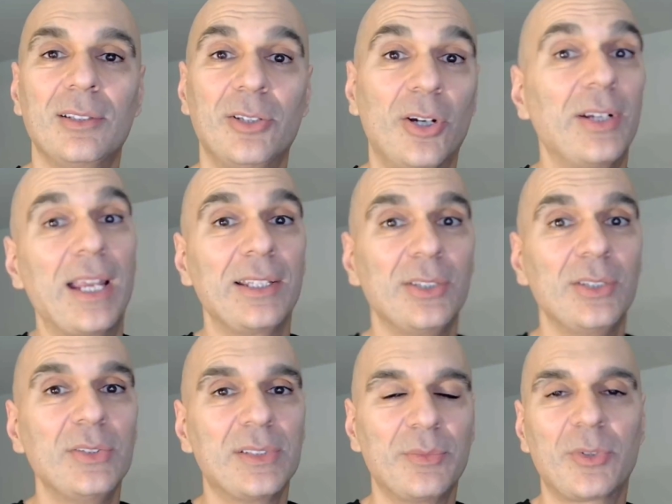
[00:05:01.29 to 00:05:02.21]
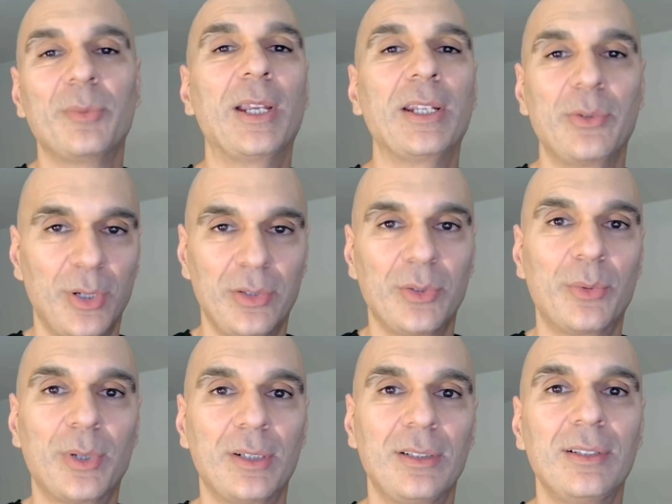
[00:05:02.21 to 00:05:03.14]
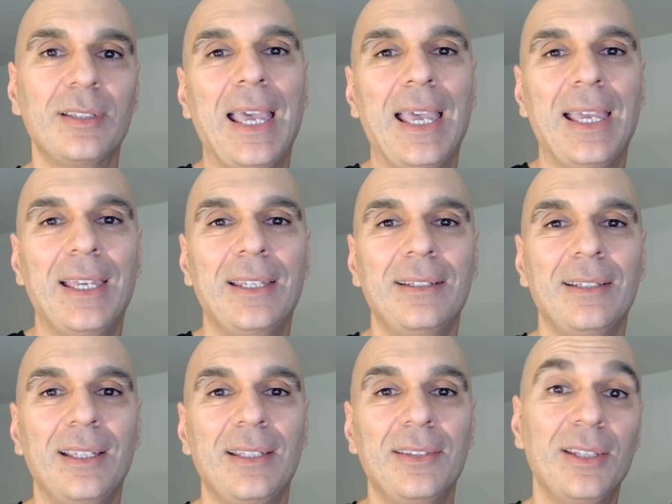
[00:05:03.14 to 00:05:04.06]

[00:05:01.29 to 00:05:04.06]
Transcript: learn how to use them from anywhere in the world, and in